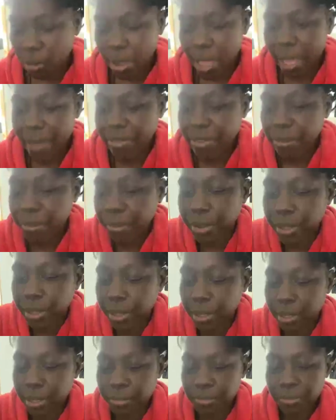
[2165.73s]
have the
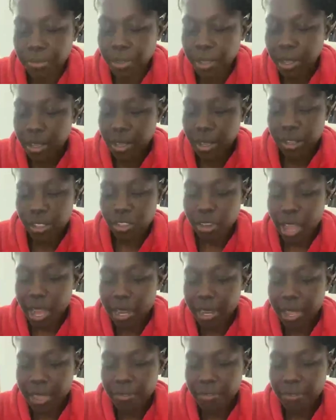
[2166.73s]
book,
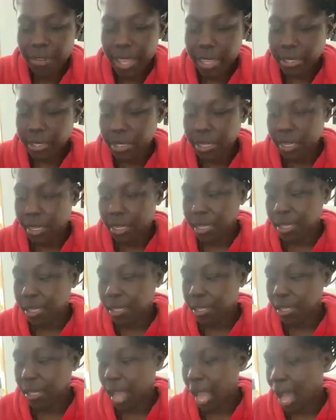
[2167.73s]
try to invest in
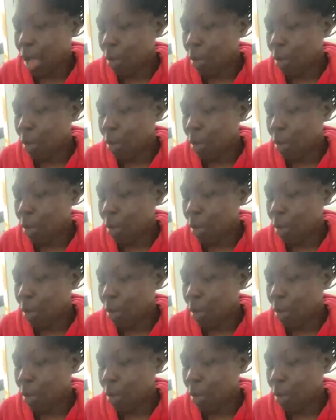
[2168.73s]
it. I